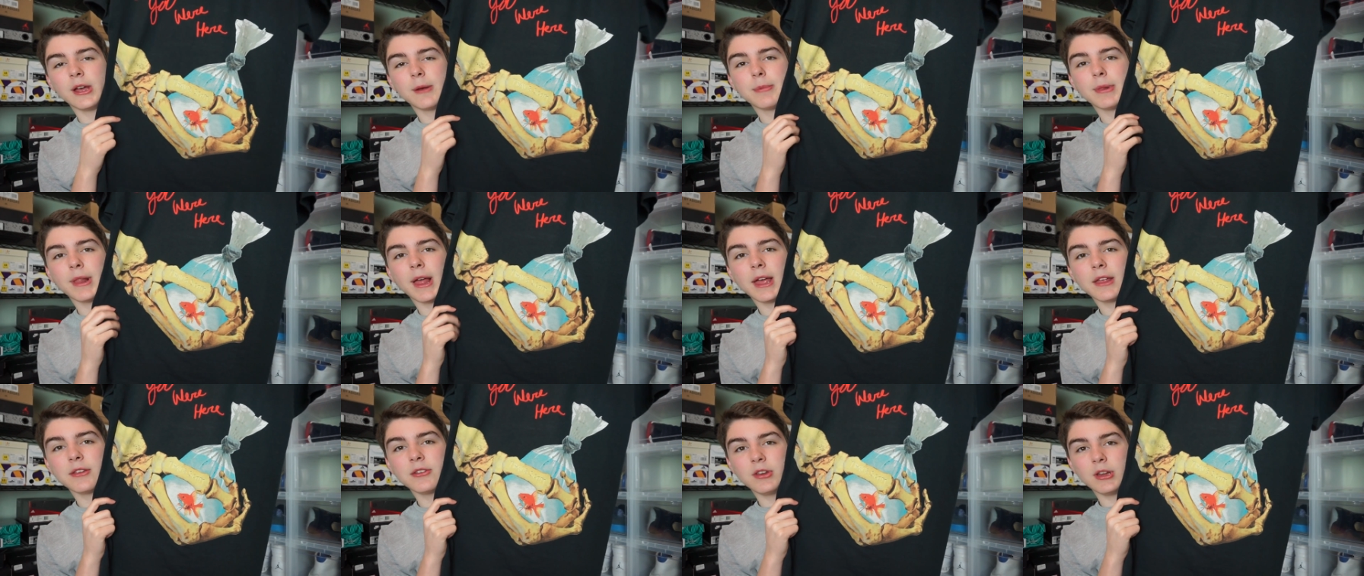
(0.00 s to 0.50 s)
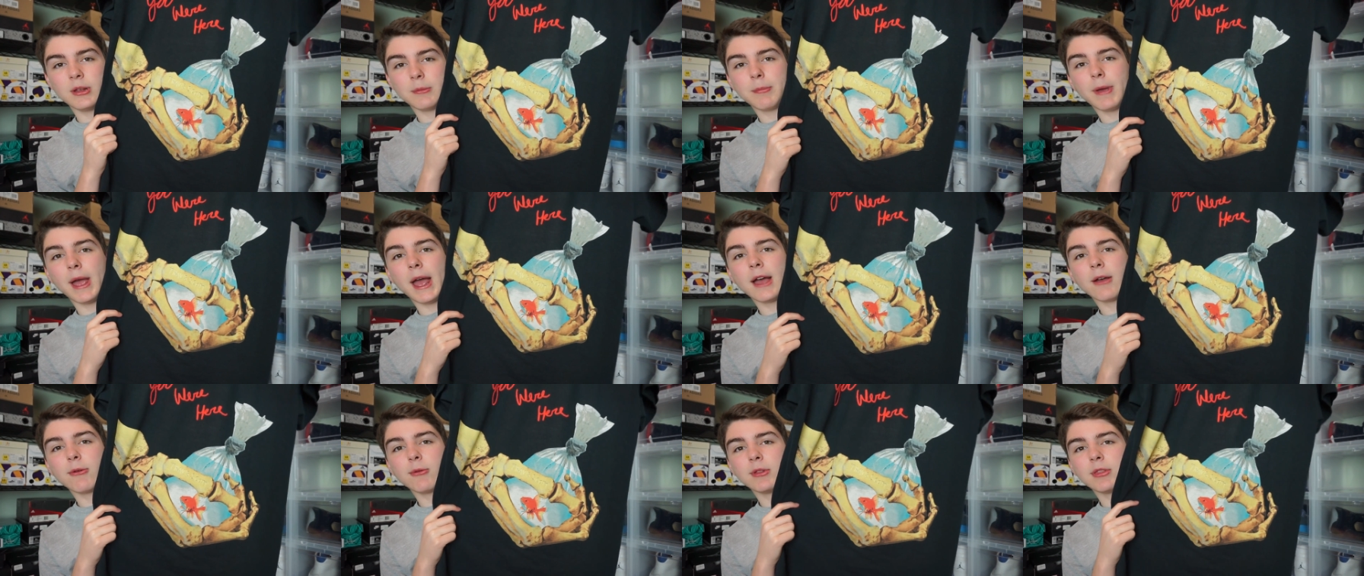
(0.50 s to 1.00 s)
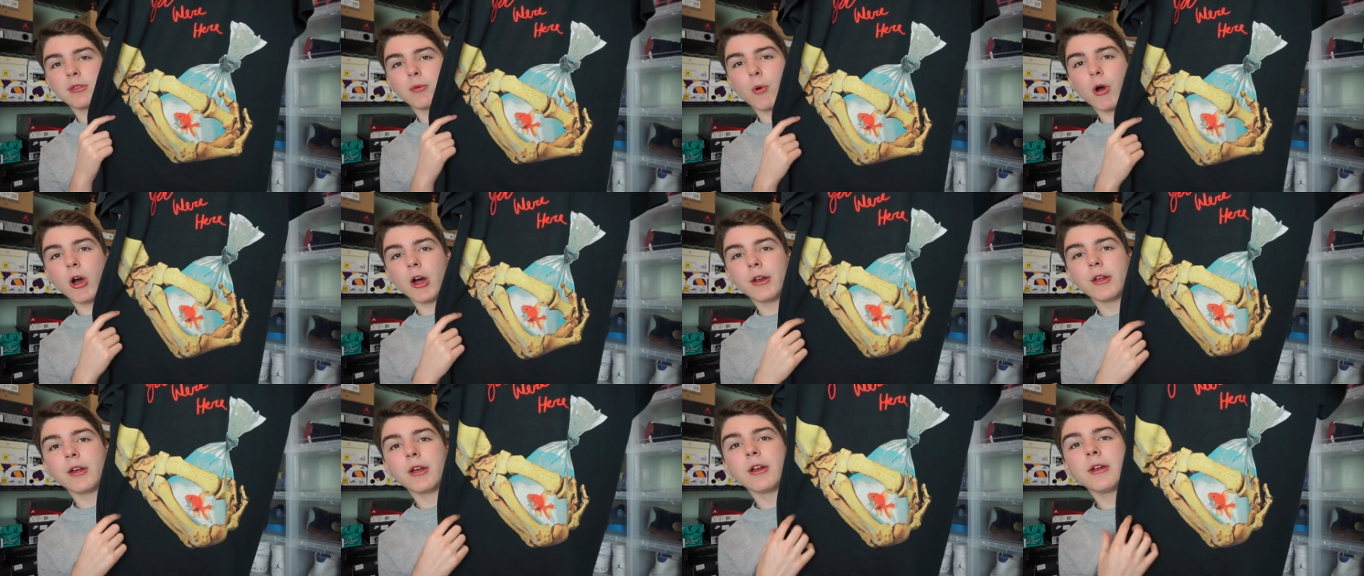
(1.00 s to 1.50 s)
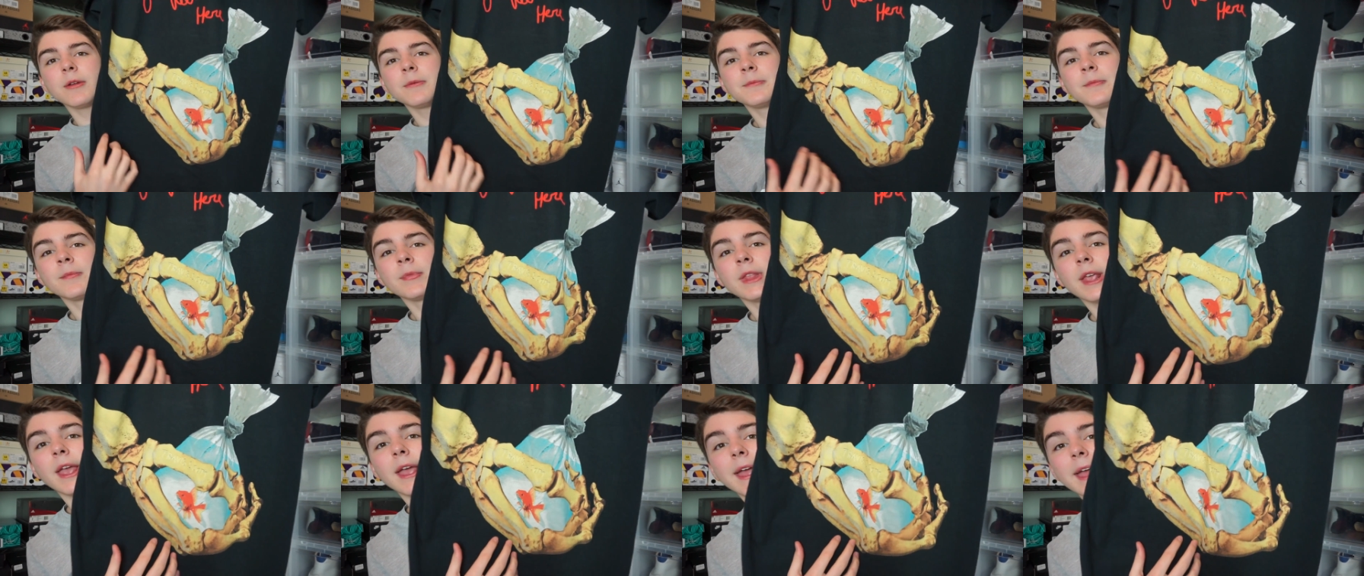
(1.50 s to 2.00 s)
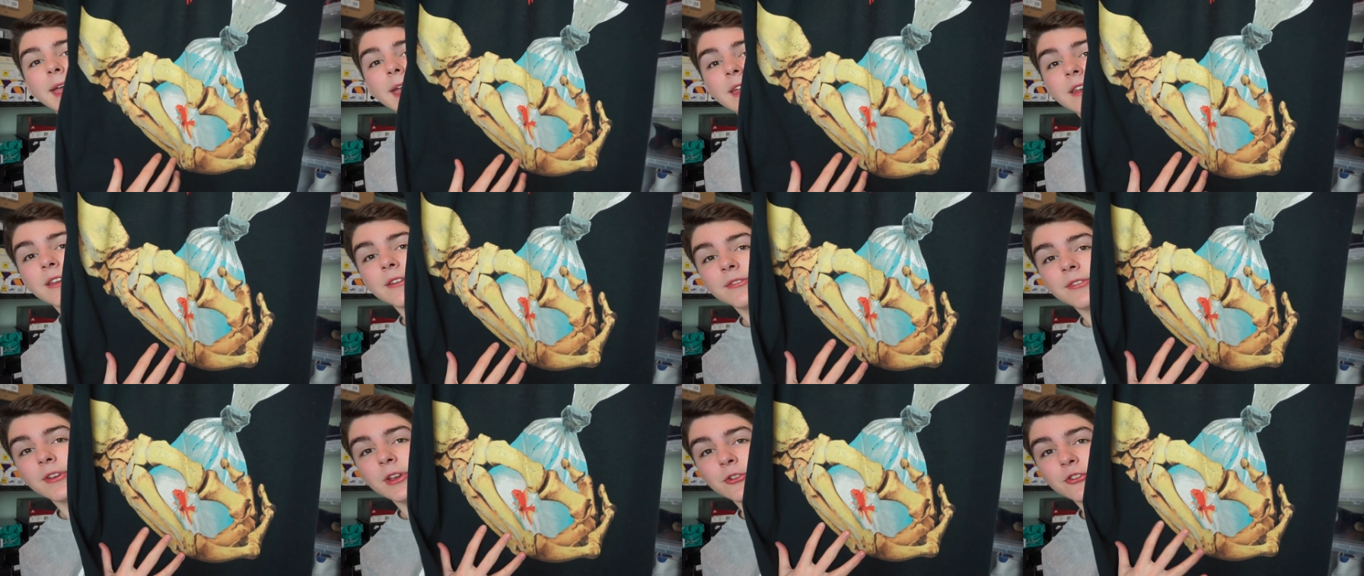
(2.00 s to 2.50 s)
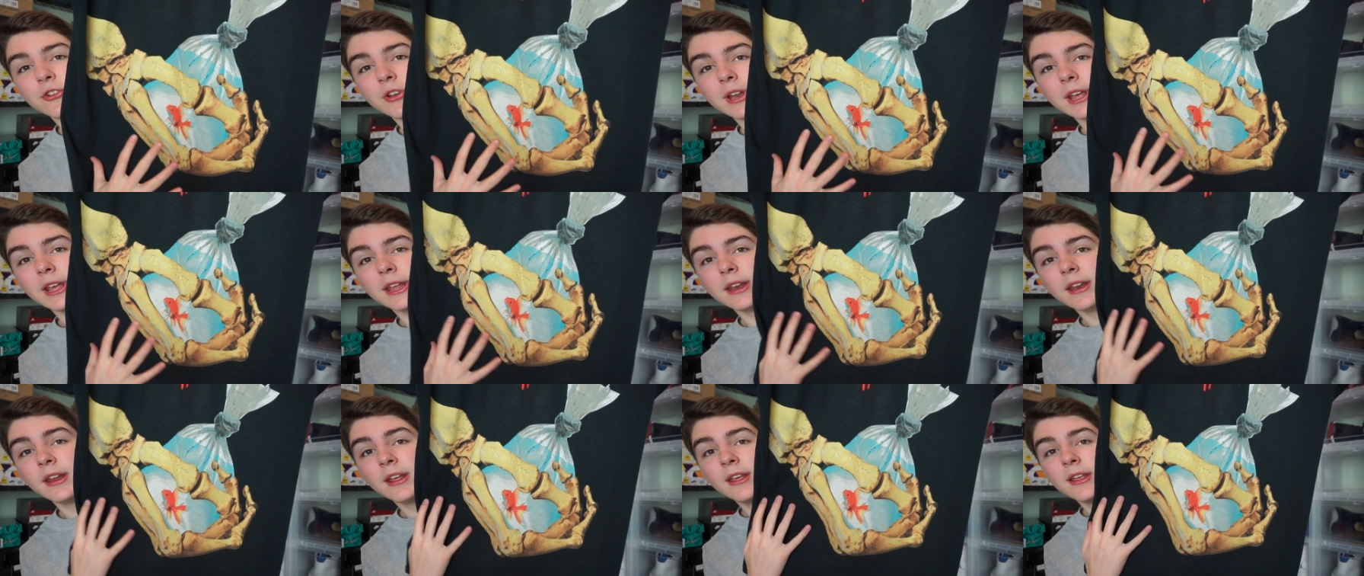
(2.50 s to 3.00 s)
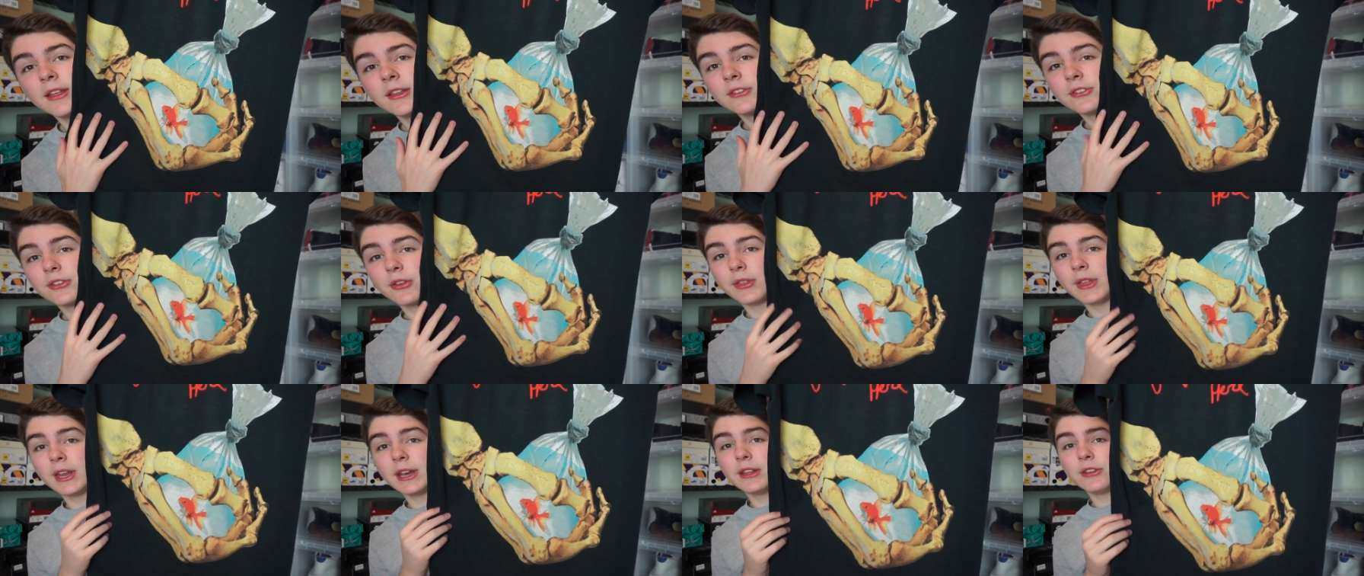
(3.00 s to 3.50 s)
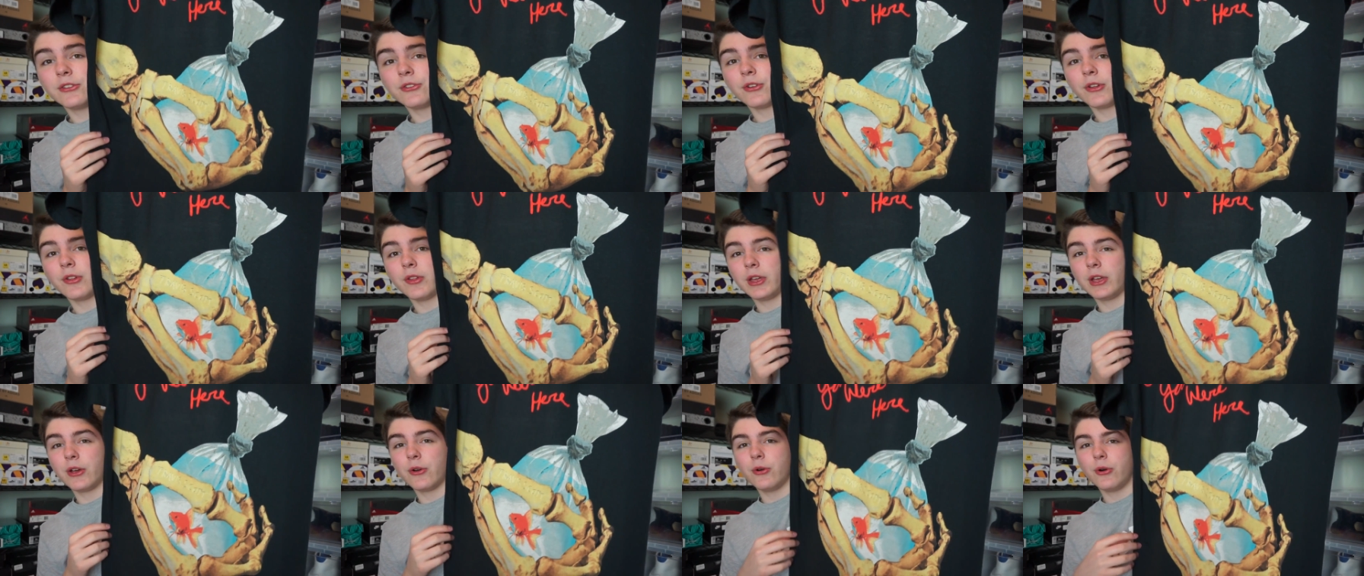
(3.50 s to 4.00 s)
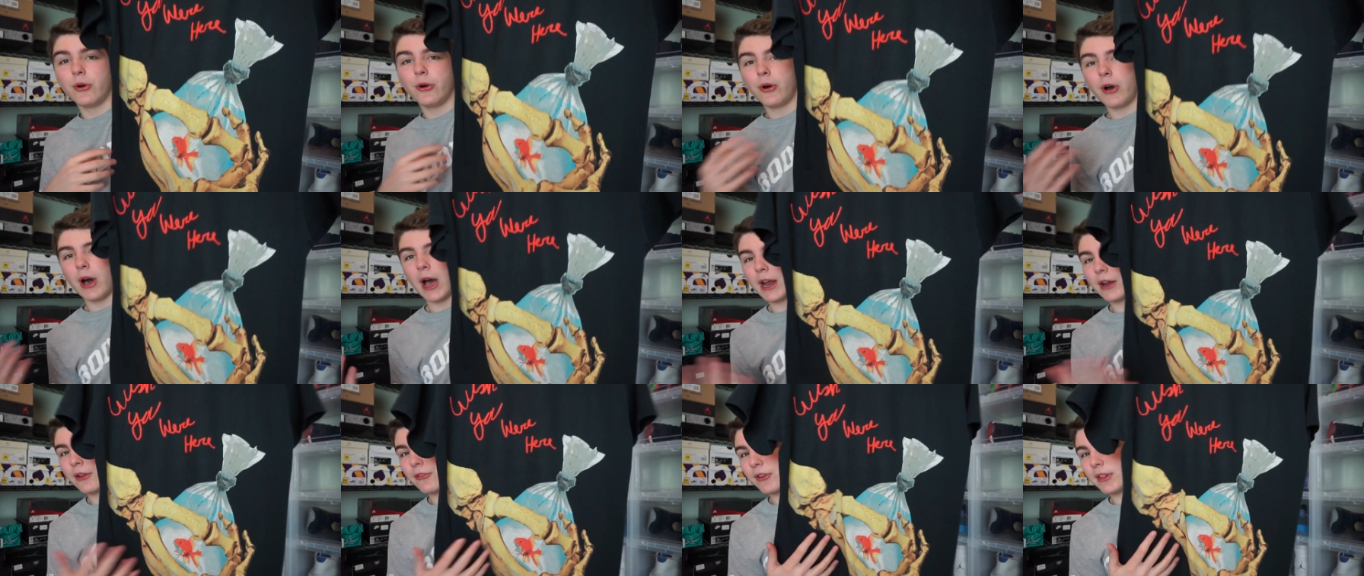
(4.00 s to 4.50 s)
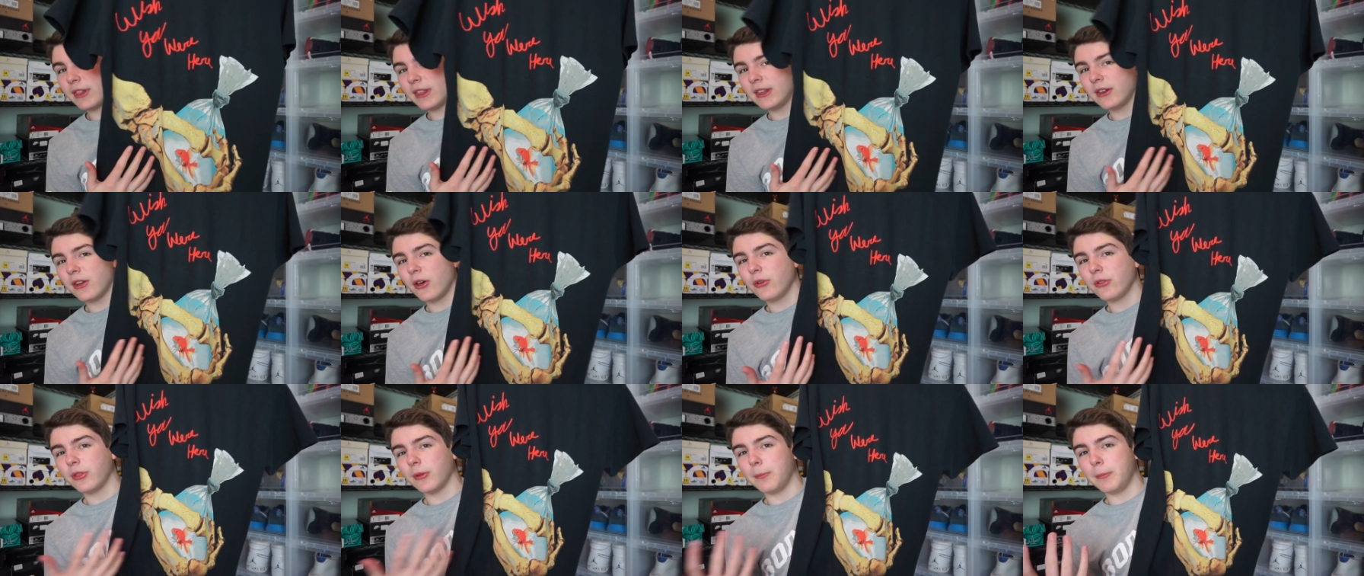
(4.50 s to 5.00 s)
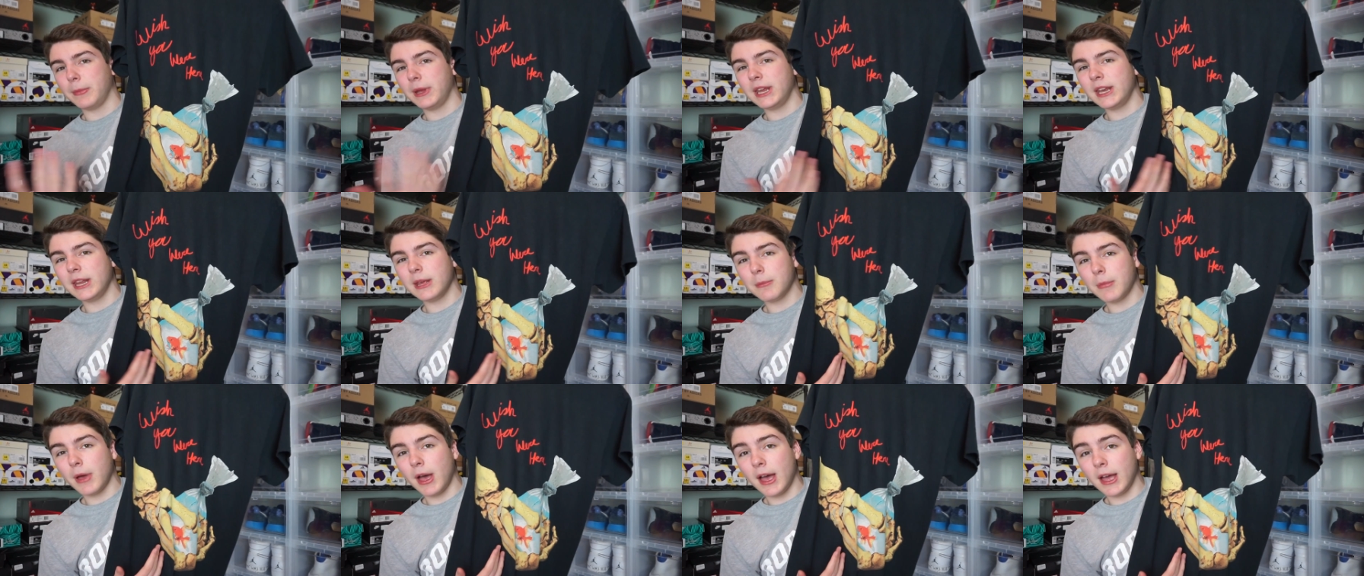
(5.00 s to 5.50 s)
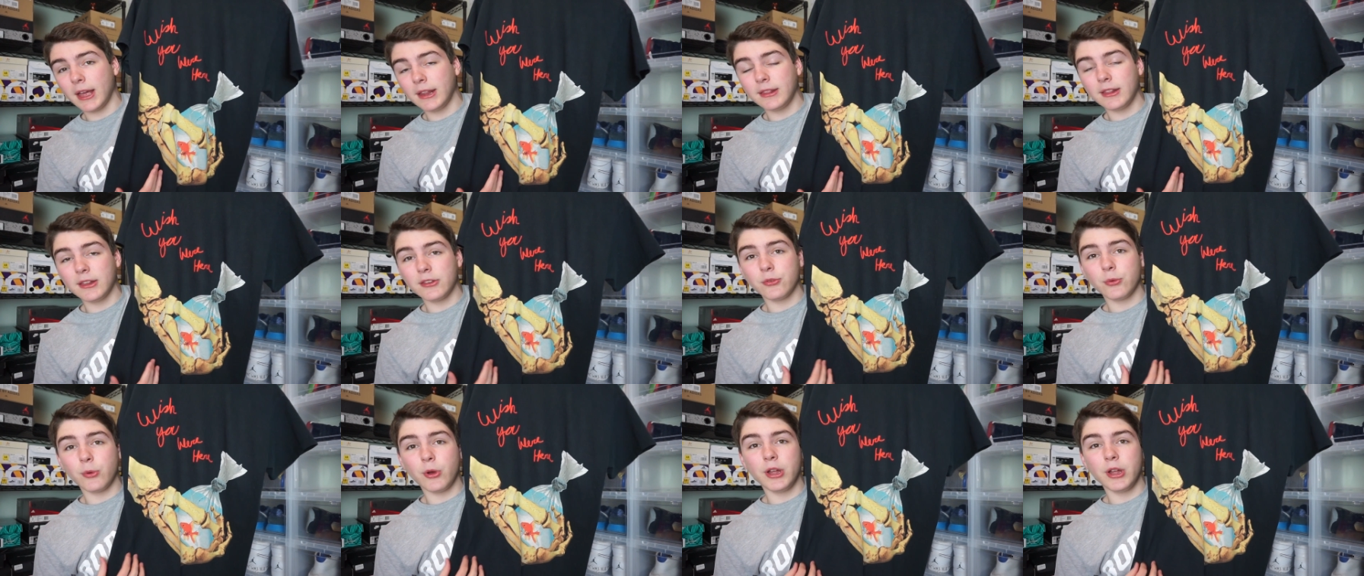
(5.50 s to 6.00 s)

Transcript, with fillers: a plastic bag with water and a fish in it, so that is really cool. I don't really know the meaning behind this